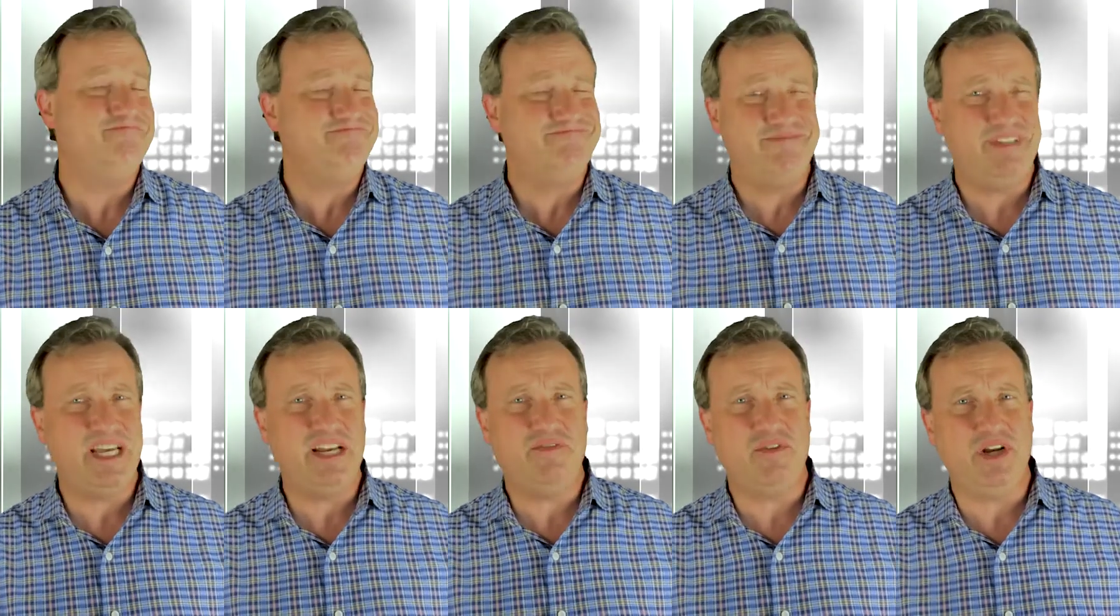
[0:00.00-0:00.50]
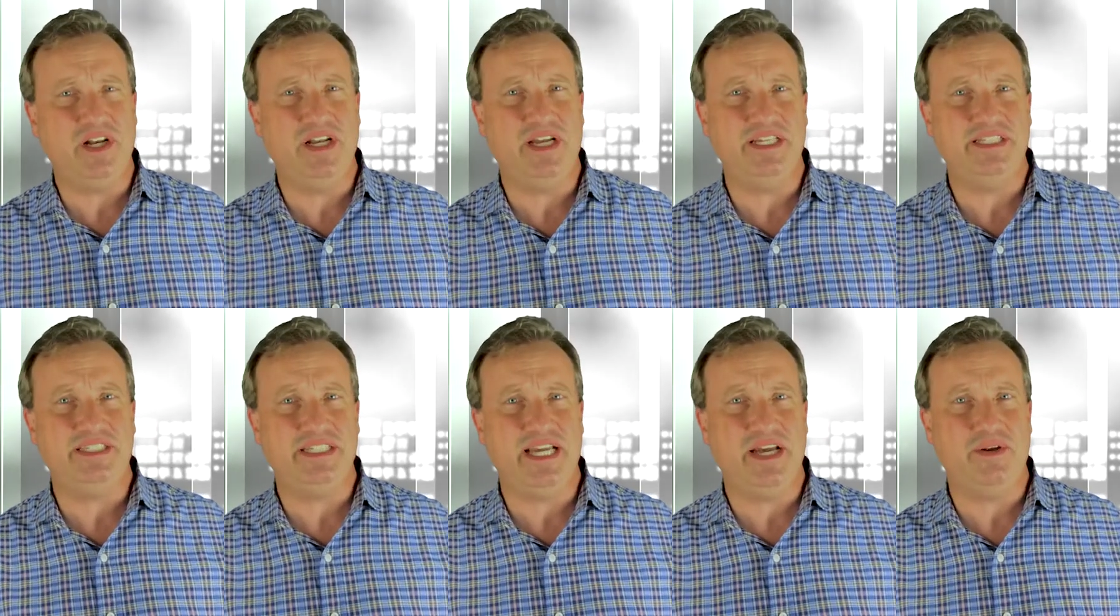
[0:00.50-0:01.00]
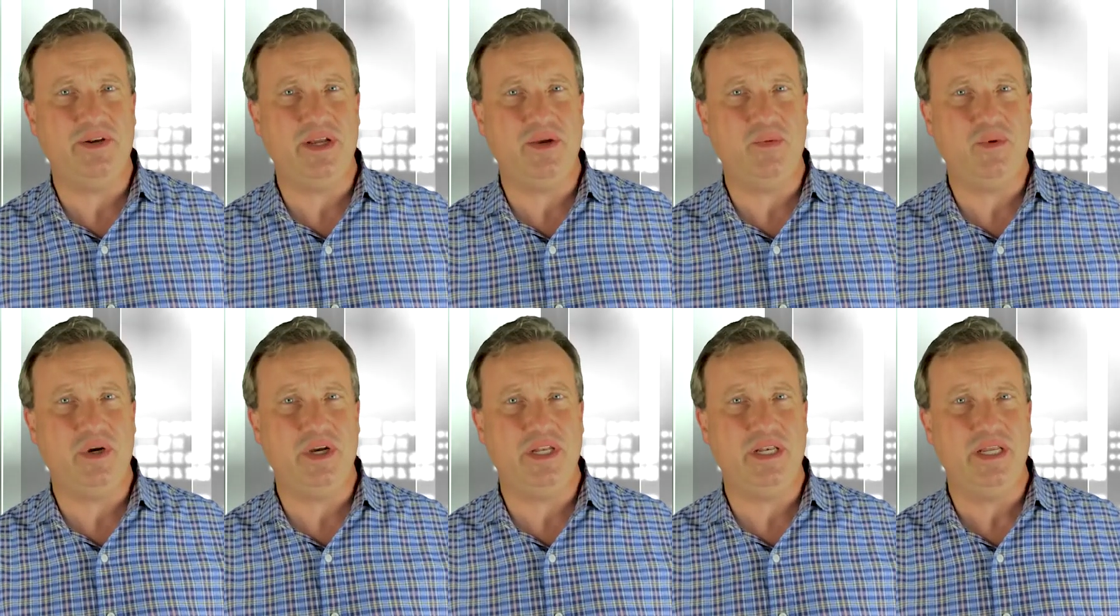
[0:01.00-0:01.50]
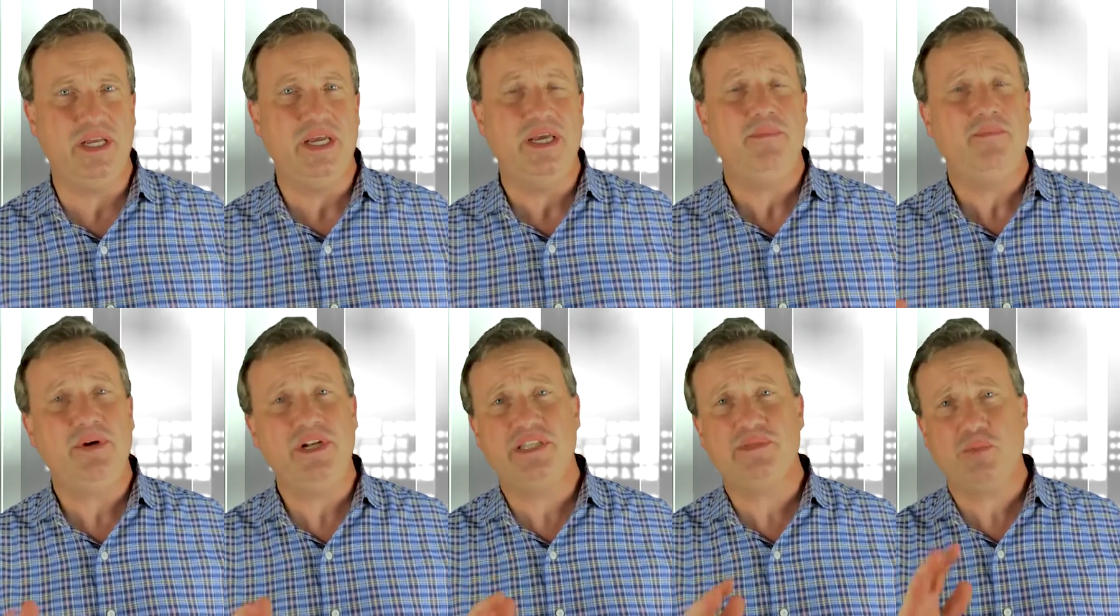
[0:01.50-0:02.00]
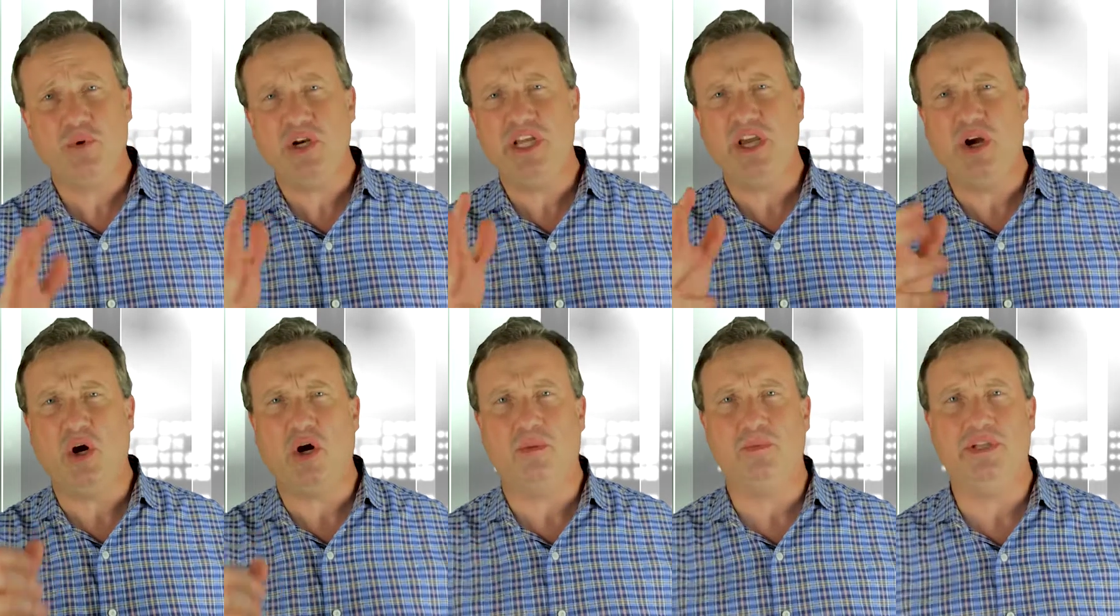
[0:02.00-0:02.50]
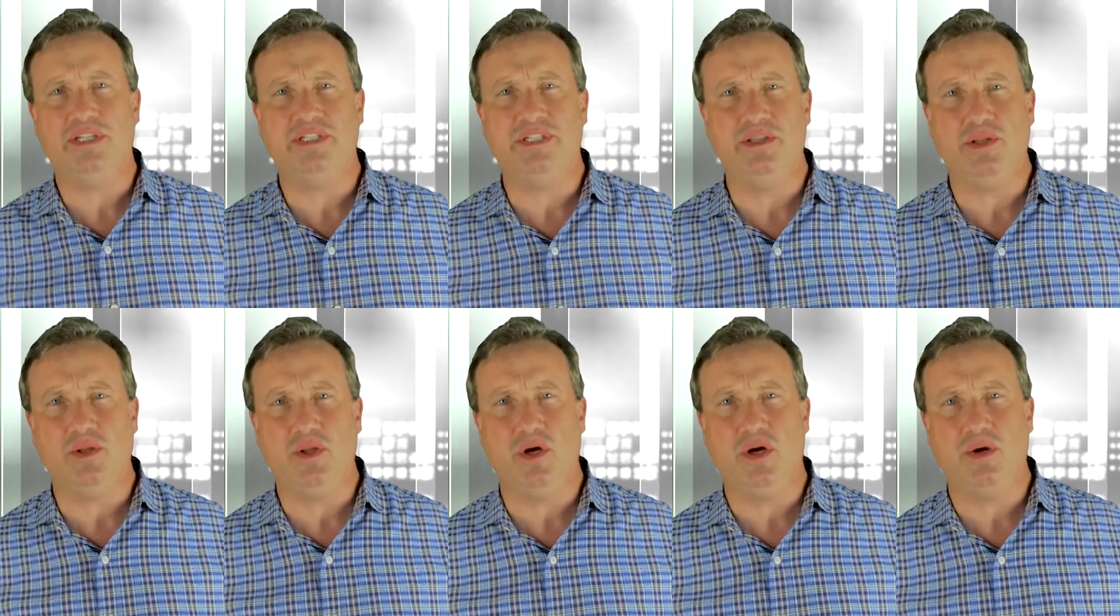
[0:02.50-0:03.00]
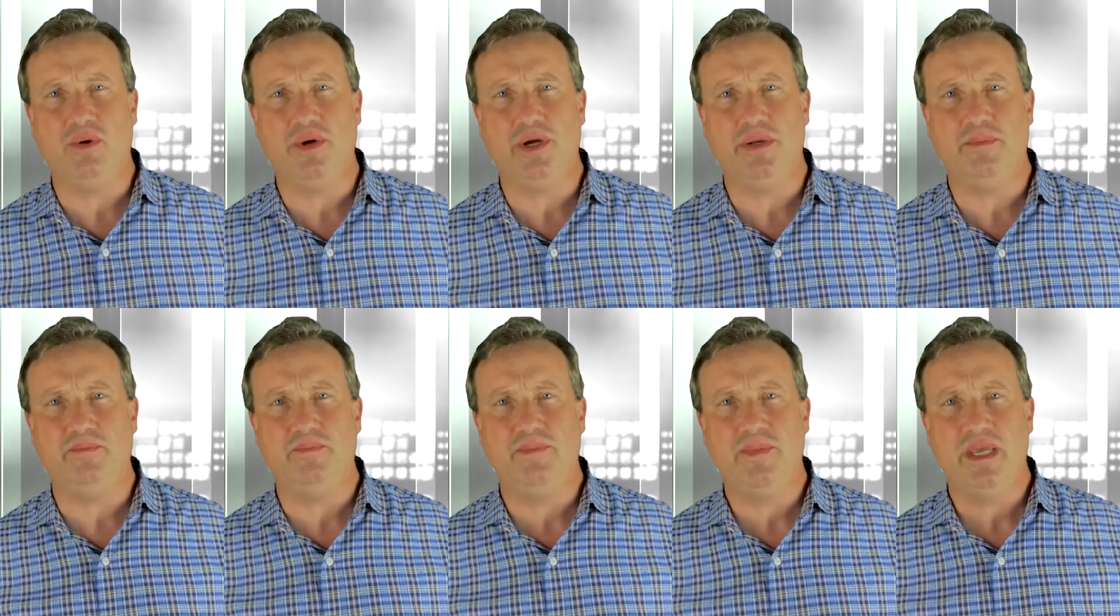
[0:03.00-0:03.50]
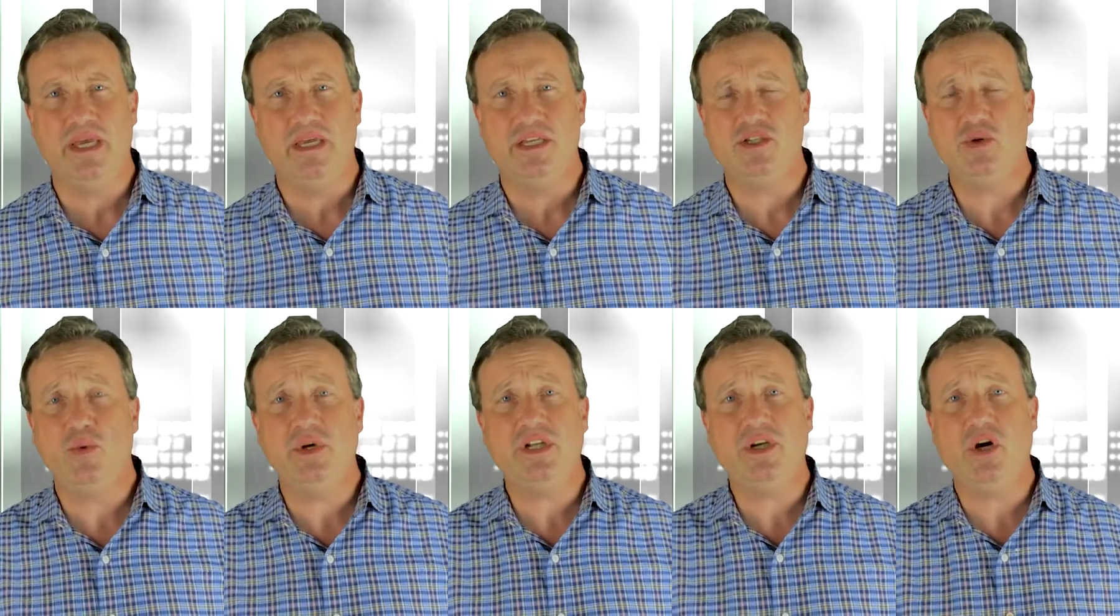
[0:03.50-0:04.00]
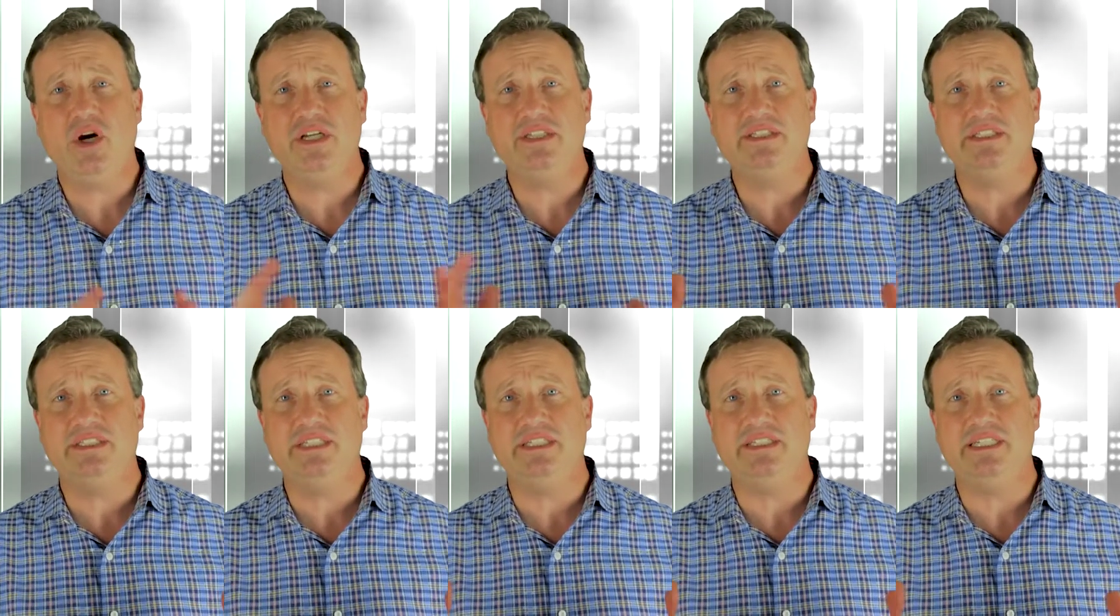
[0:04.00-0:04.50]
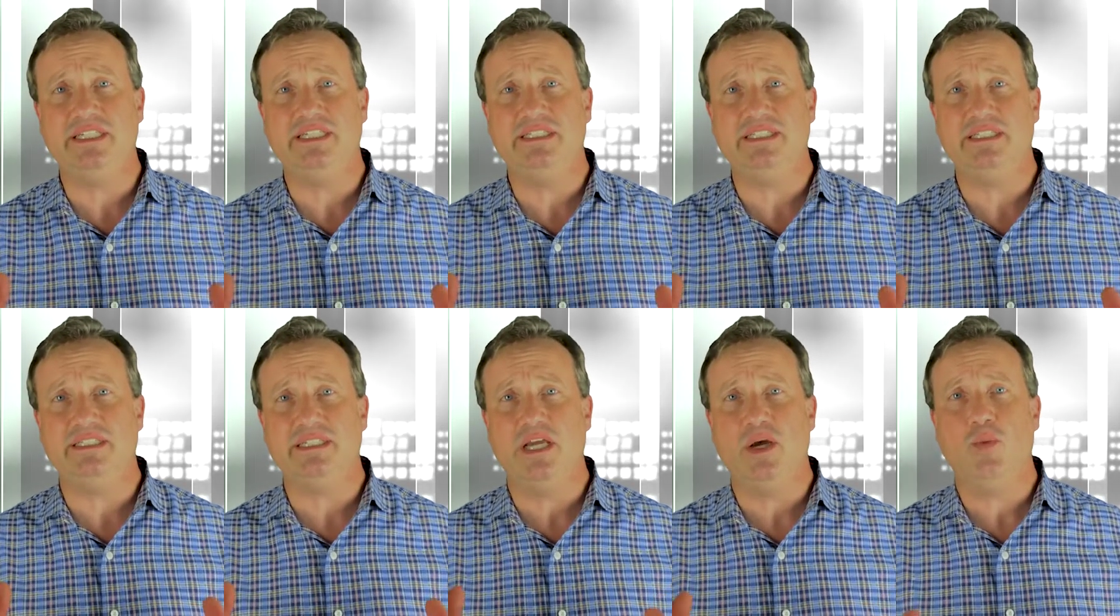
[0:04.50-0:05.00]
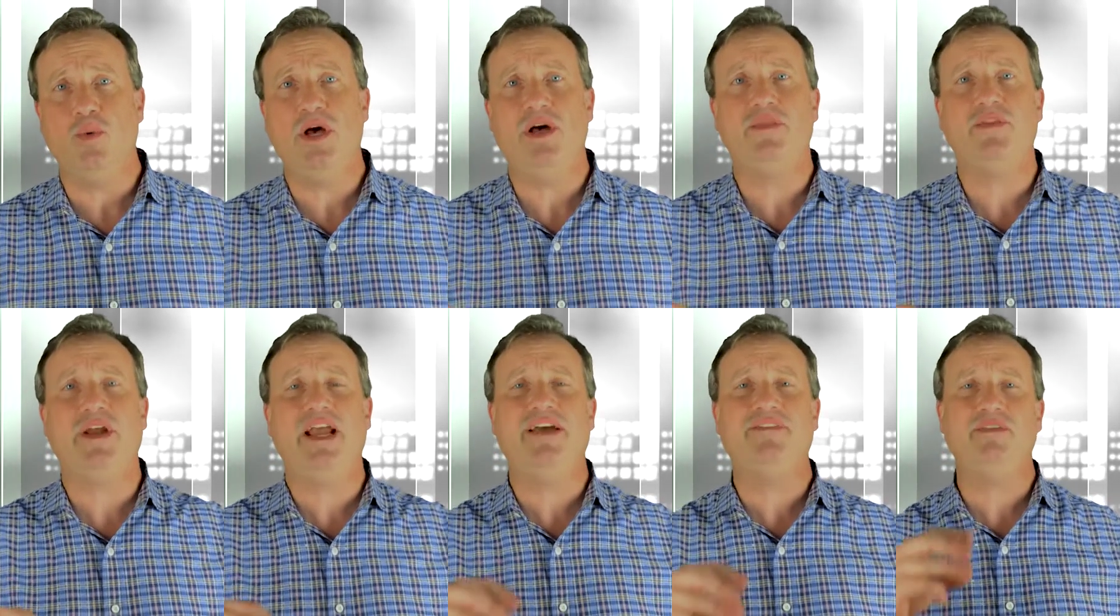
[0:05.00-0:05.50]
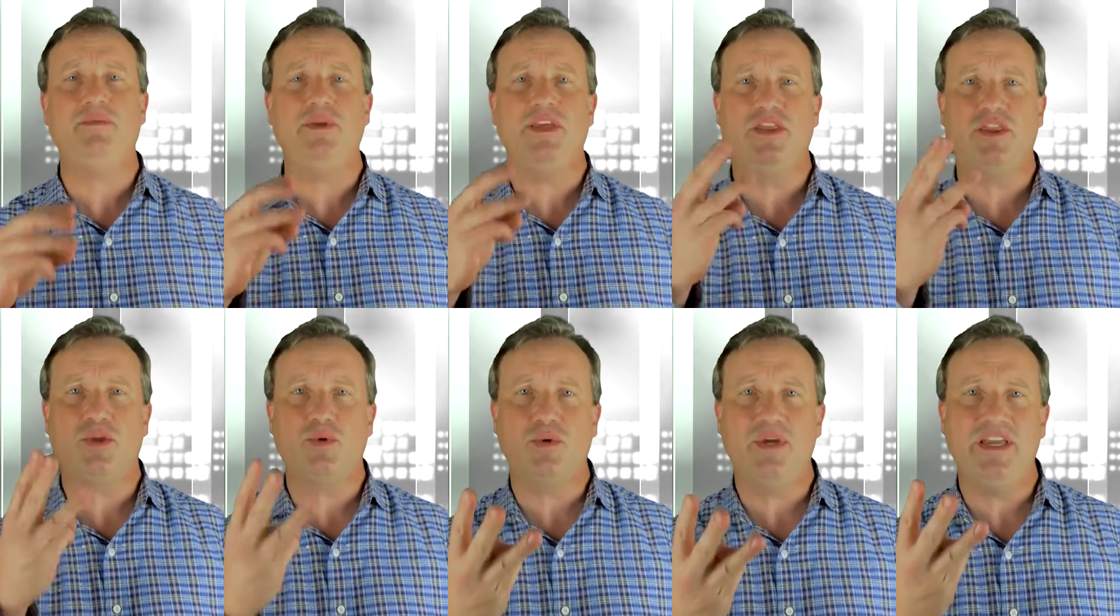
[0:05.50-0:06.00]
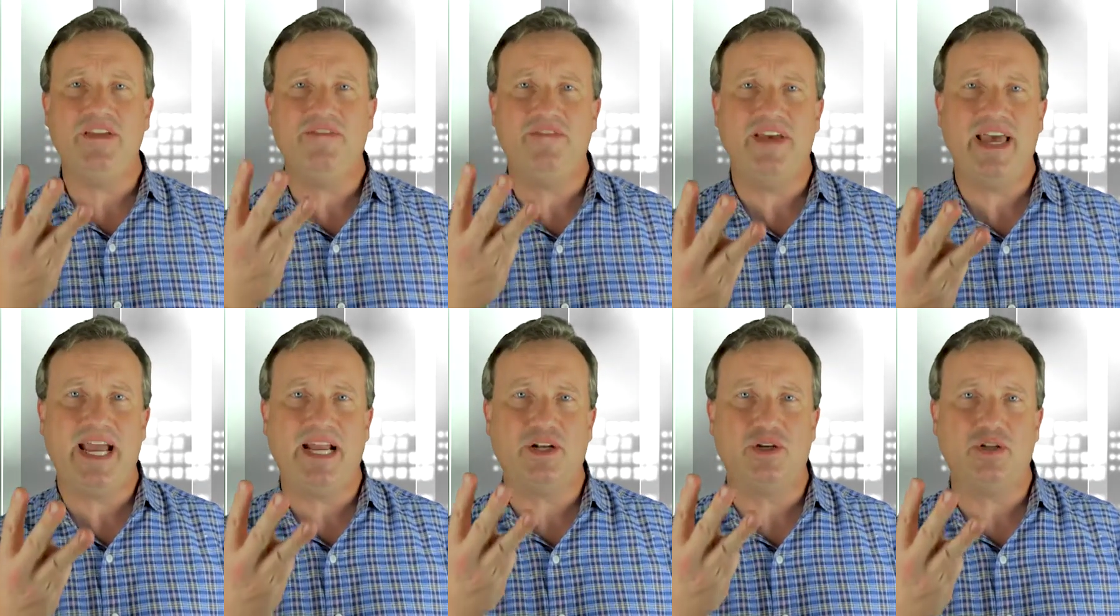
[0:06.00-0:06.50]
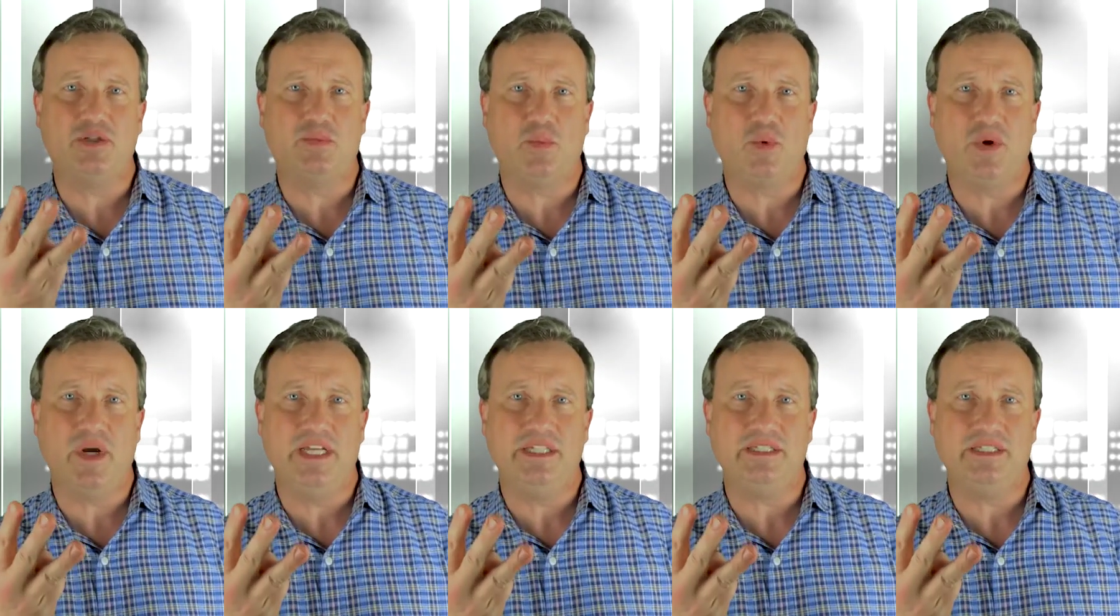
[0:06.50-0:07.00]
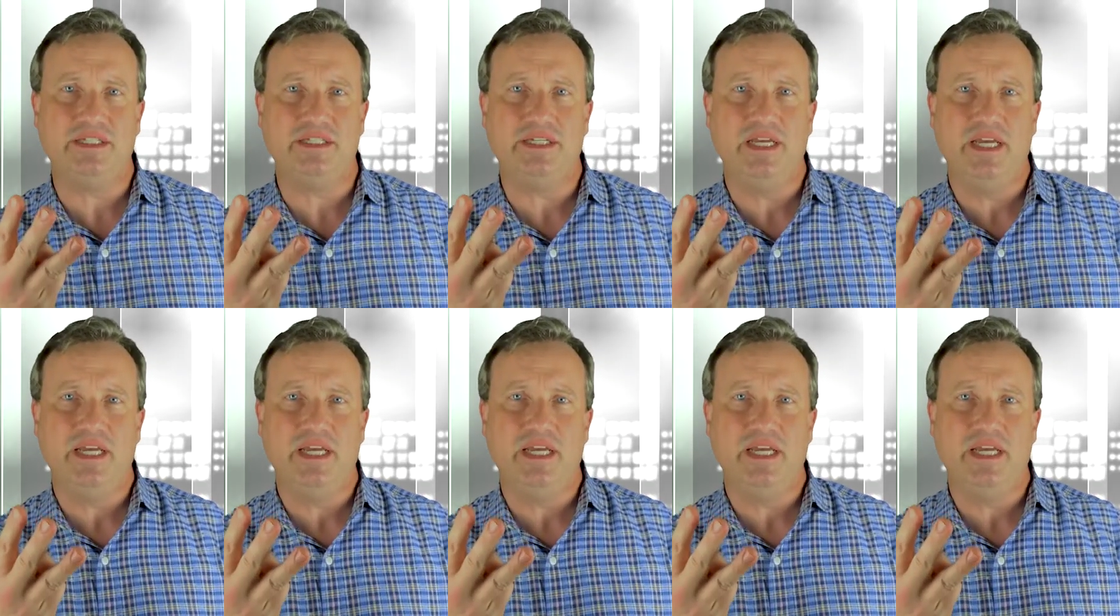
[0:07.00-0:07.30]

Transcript: Not a very nice sounding one, but it's pretty harmless in the long run. So what causes diseases? Well, there have to be three factors present.